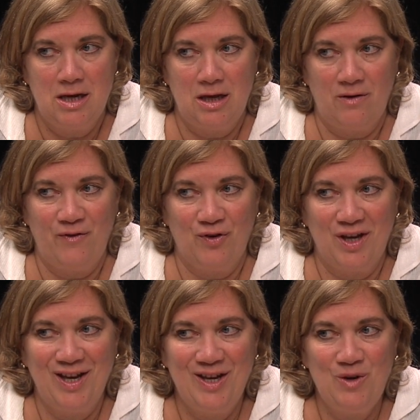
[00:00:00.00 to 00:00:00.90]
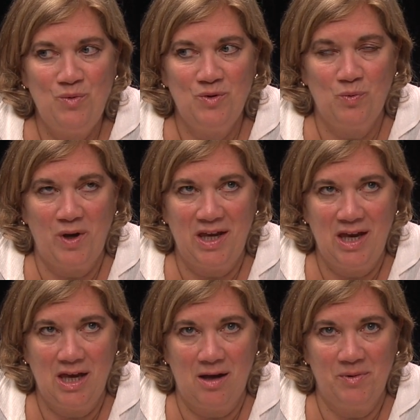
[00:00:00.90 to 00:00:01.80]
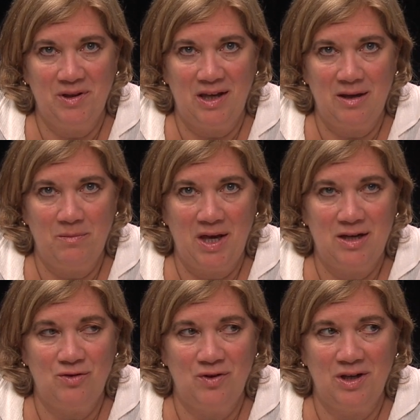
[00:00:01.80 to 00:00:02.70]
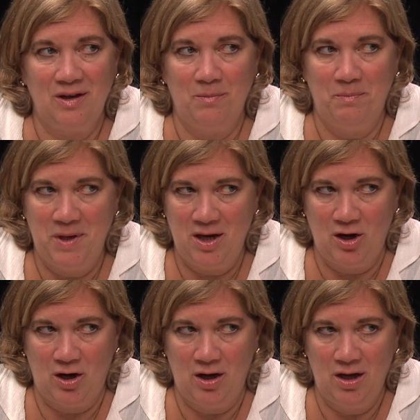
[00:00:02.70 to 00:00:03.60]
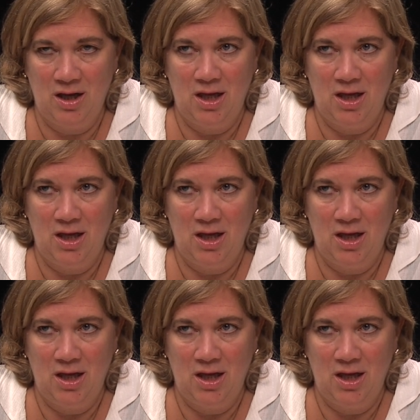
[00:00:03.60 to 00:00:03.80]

if your kid was waking up and laying in bed and drinking a beer,